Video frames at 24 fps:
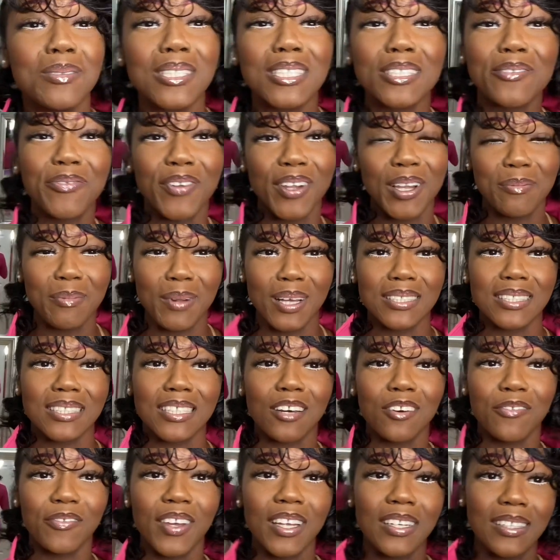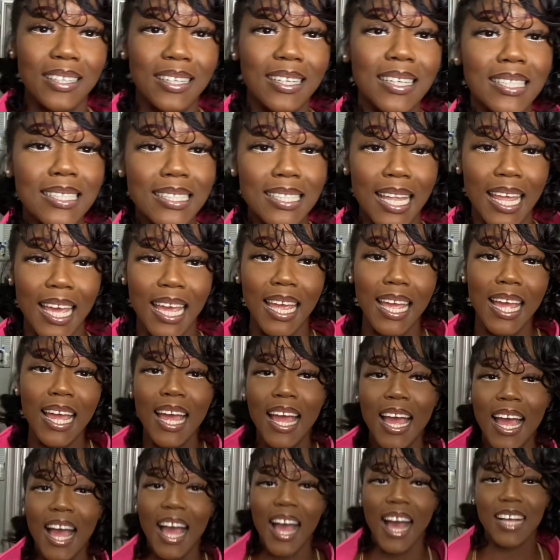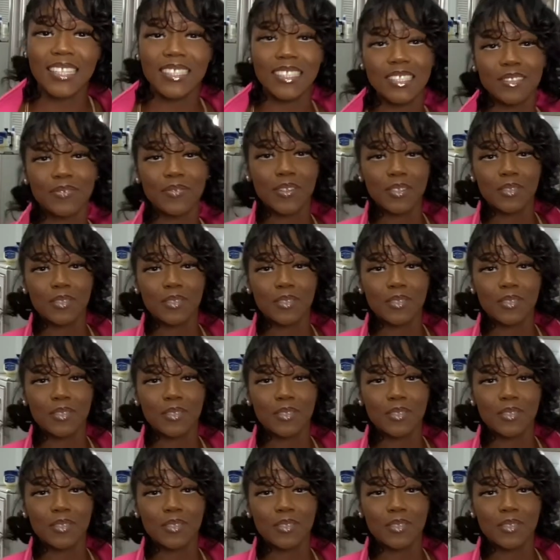just feeling myself in this, like, I just feel